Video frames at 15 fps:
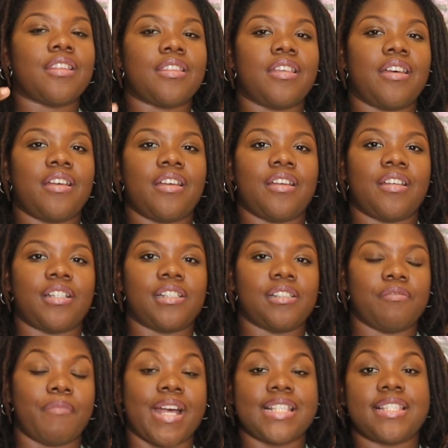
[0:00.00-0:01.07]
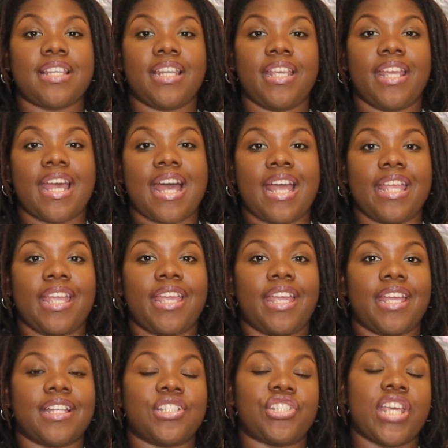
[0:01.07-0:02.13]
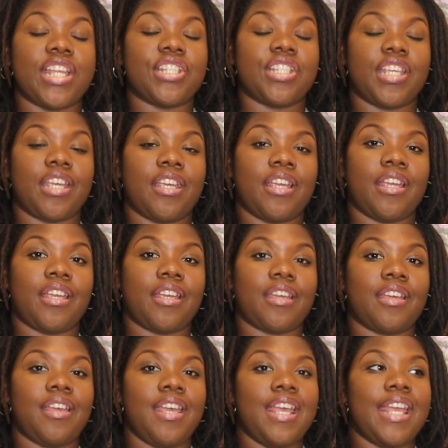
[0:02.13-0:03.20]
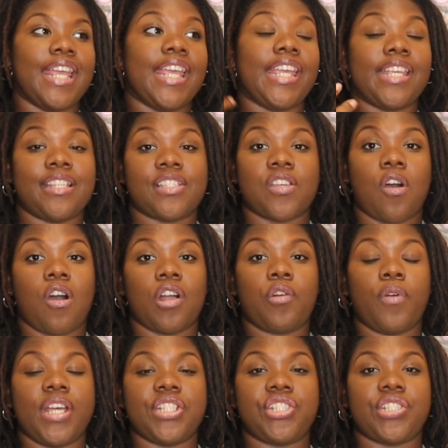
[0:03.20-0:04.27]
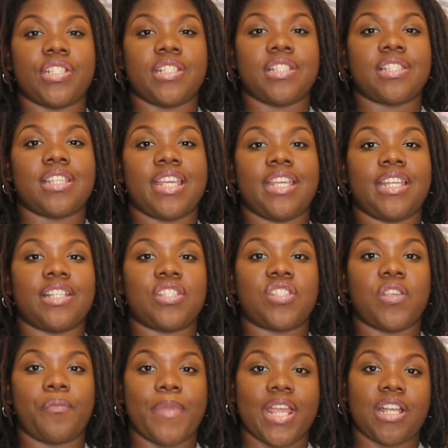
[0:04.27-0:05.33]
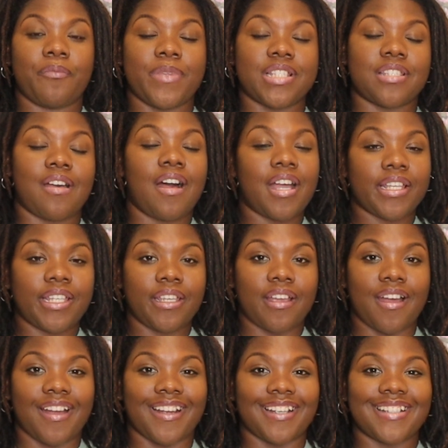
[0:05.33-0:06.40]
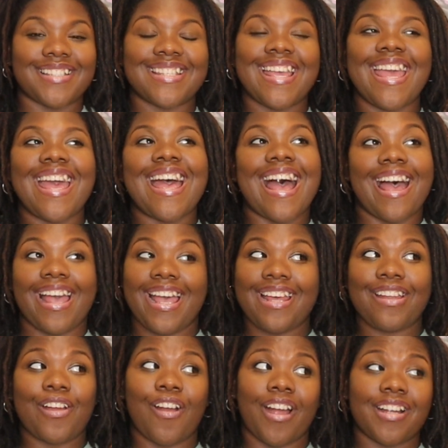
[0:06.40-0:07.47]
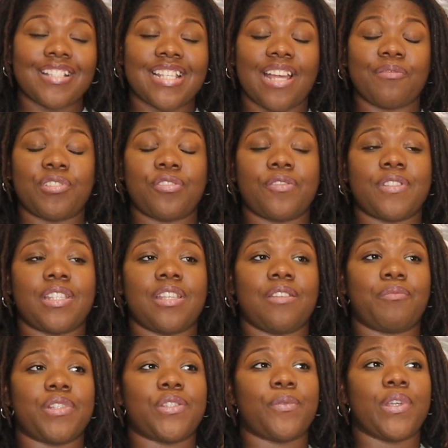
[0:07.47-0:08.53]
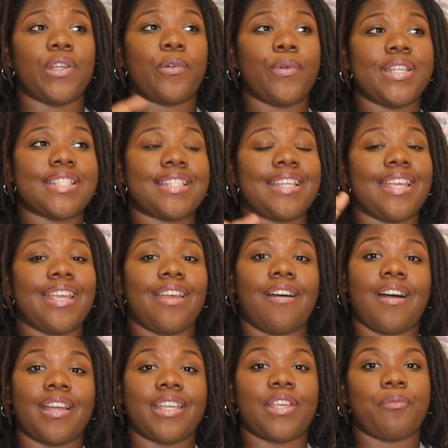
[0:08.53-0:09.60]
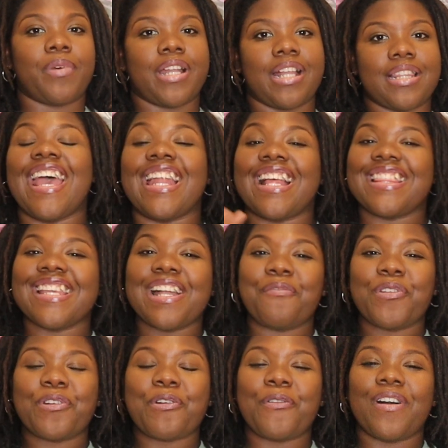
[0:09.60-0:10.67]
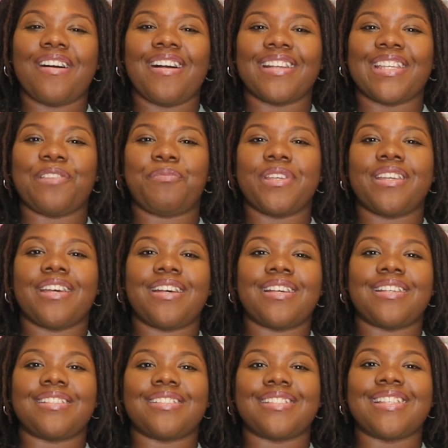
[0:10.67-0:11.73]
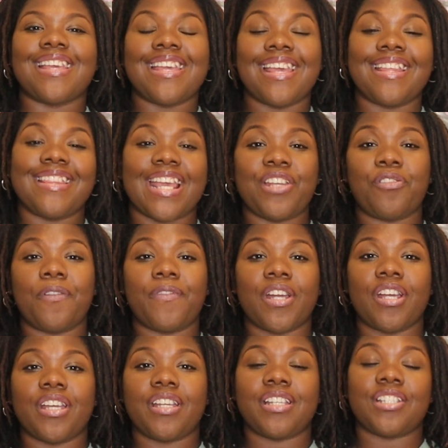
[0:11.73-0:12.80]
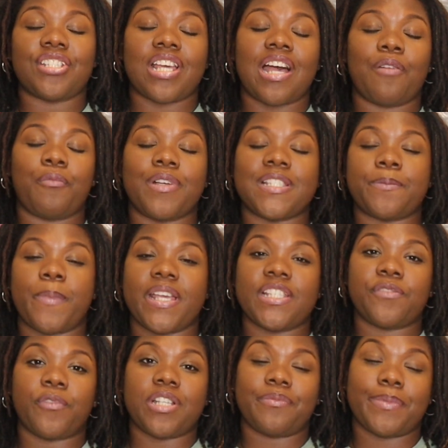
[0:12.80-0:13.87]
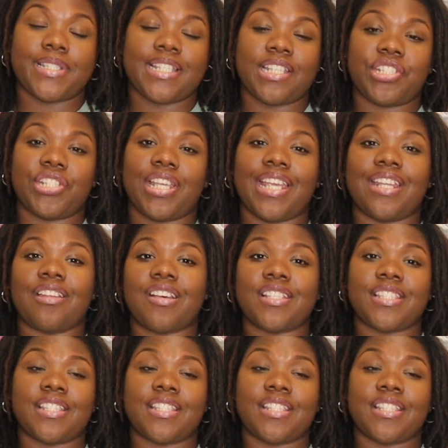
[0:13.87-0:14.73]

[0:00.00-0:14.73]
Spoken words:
my study guide and changing it into all questions and to make them into Anki cards. I had a hard time choosing between Quizlet and Anki, but I think I'm gonna go with Anki because they do a very good job with spaced repetition and